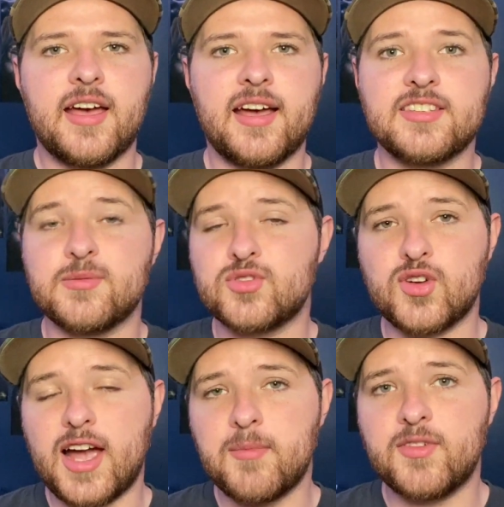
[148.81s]
Uh,
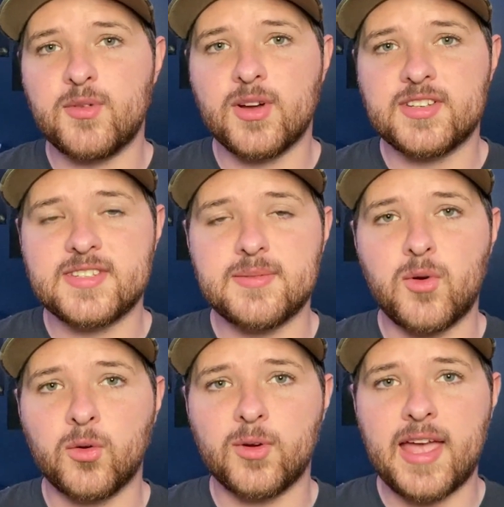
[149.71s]
subscribe if you want to see
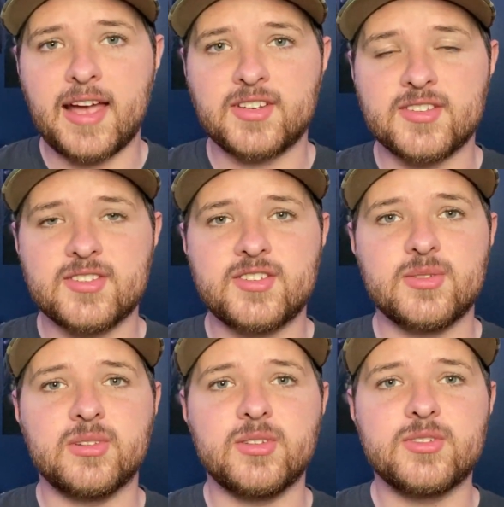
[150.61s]
more reactions to
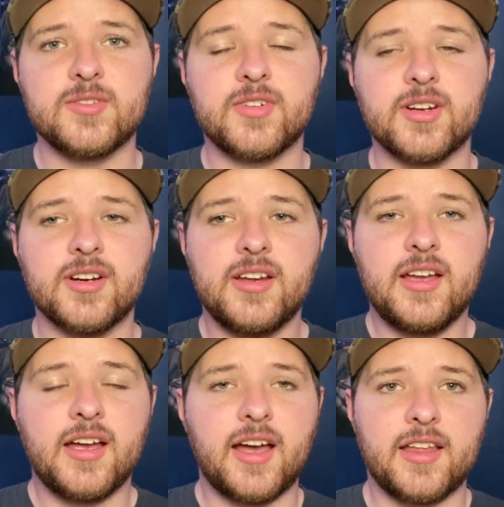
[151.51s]
Lucifer,
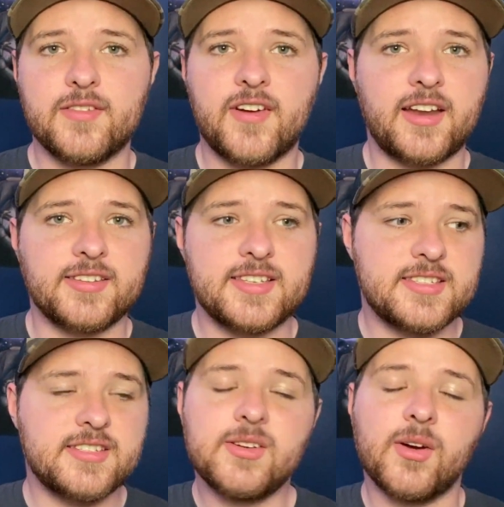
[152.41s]
uh, the final
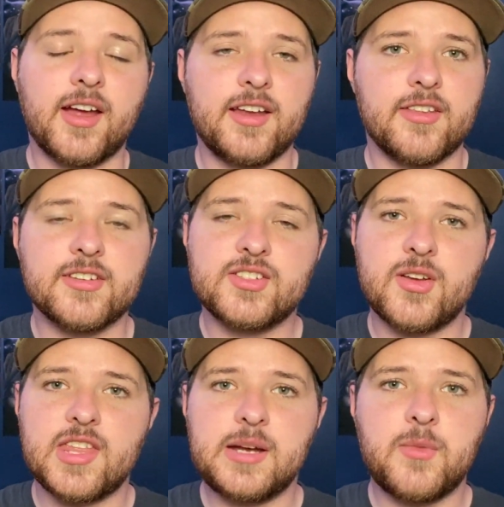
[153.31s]
season, or any other
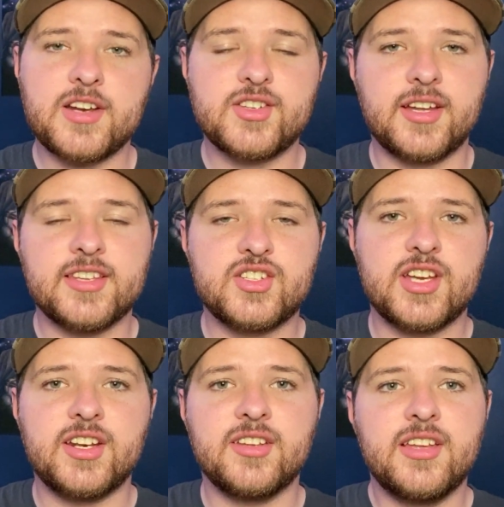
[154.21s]
show that I'm watching on the
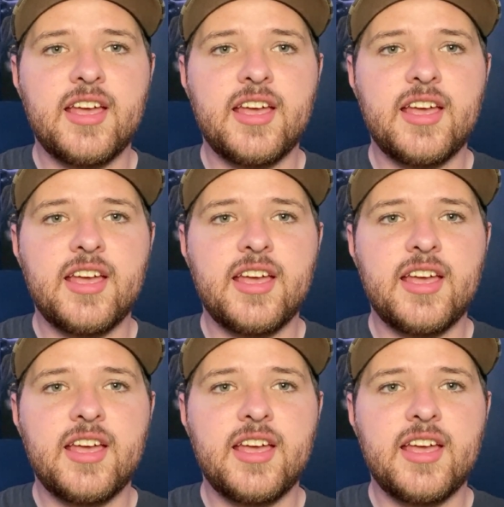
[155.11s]
channel.